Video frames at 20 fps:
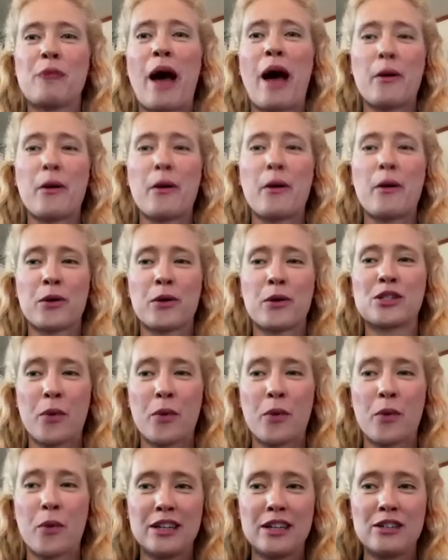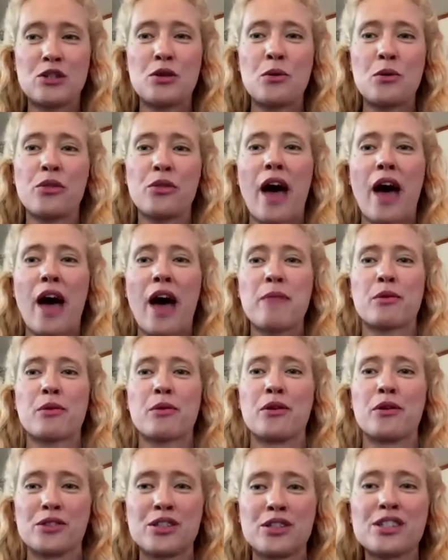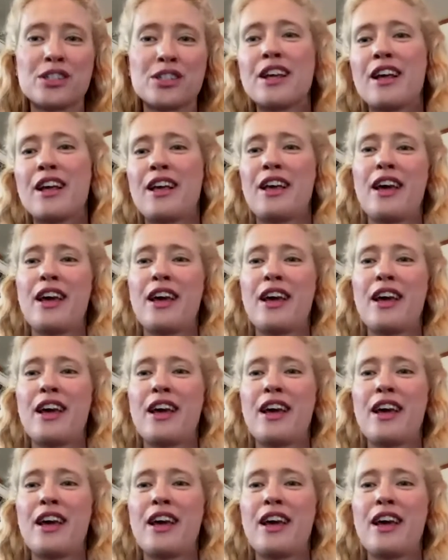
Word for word: much power is going into that burst.